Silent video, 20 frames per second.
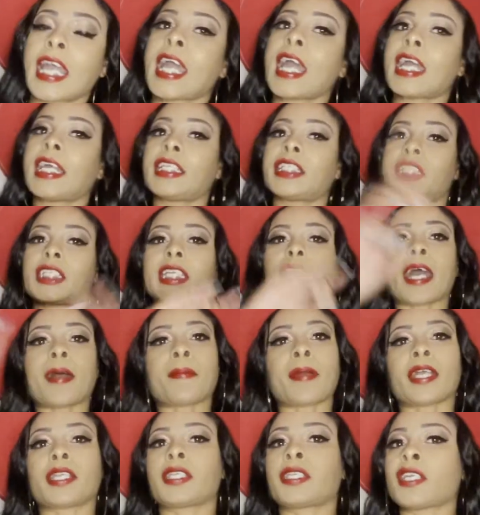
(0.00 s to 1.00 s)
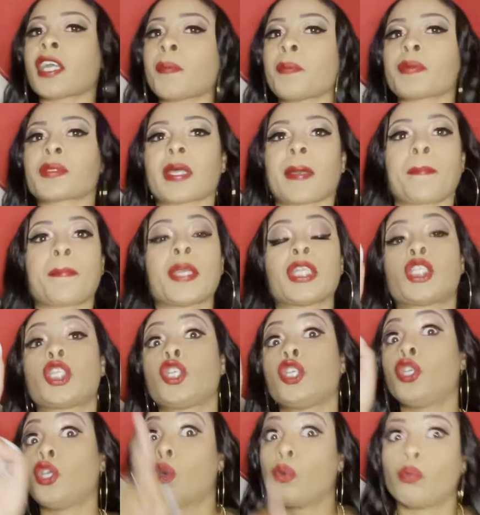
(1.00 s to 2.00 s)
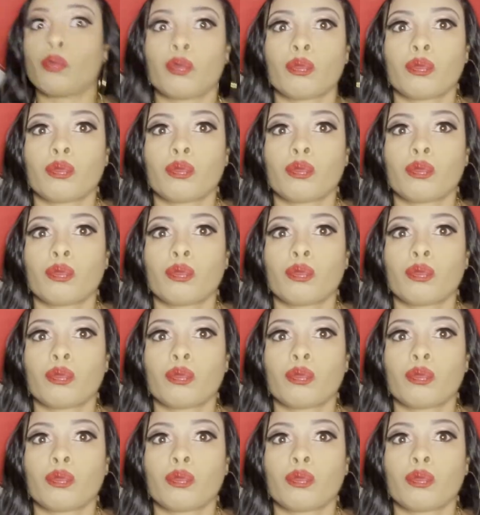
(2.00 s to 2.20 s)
And she got back to Yummy and was like, bitch, you